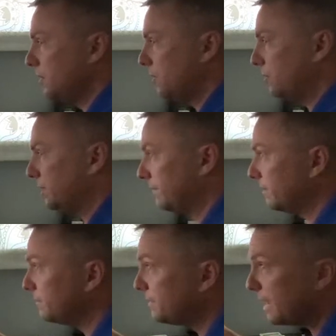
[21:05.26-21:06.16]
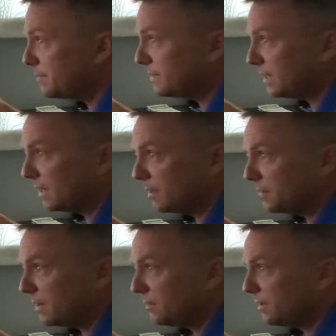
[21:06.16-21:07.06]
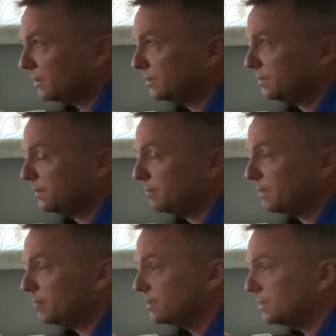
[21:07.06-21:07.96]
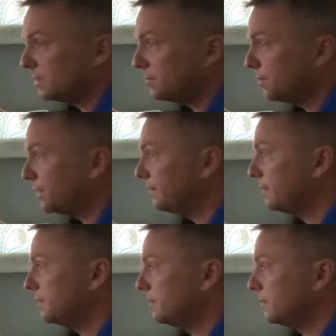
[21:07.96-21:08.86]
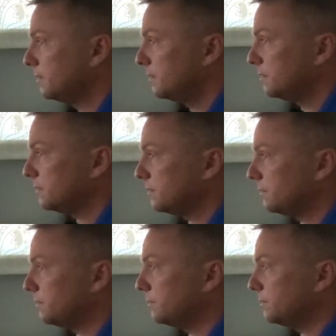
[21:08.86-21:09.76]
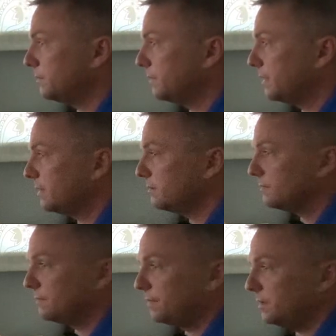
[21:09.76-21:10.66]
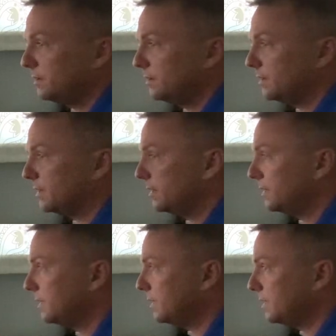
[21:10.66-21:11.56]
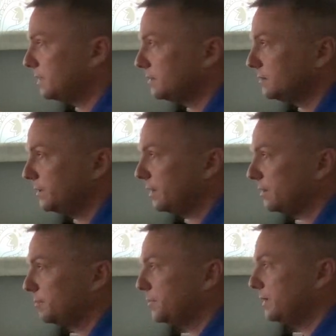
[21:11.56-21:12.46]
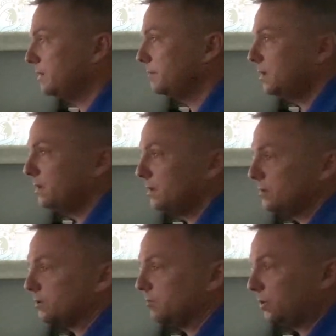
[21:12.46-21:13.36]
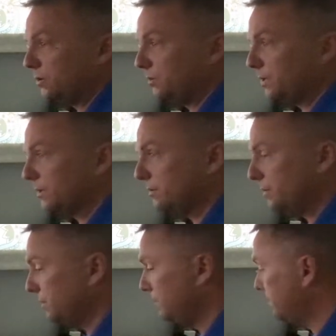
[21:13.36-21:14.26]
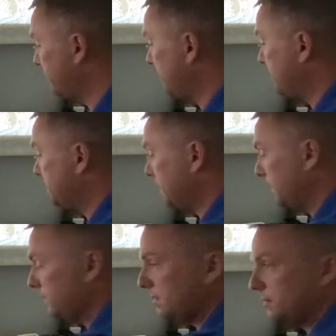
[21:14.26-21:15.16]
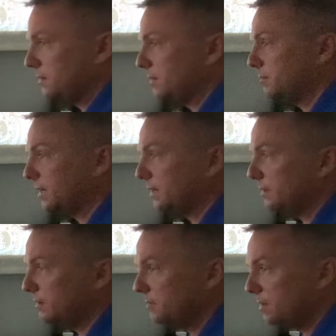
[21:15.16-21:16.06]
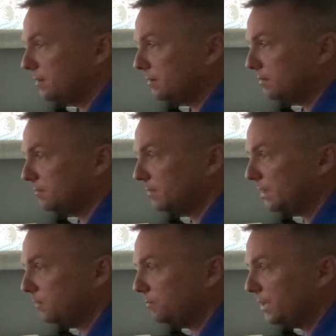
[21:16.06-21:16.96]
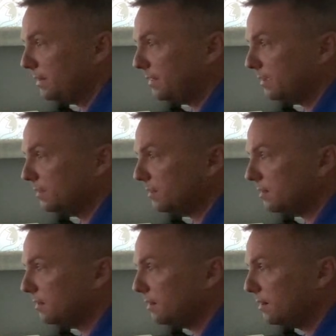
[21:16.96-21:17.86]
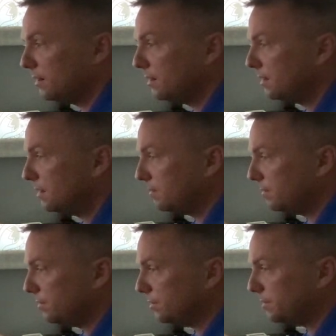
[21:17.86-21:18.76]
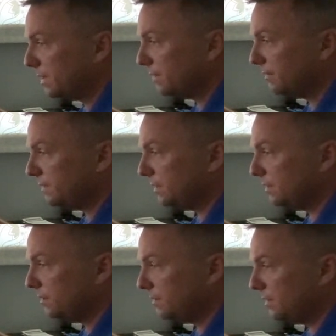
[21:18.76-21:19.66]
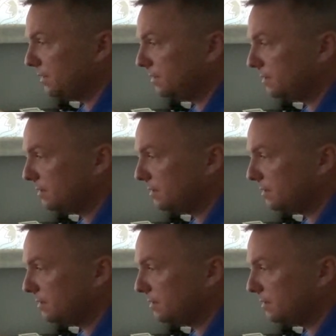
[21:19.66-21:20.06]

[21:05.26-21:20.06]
Hold off on flaps and power reduction until we are beam or touchdown point. So 1,000 feet, 90 knots. We are at beam. So below 102, flaps 10. Hit my little button thing there. Reduce power to 1,500.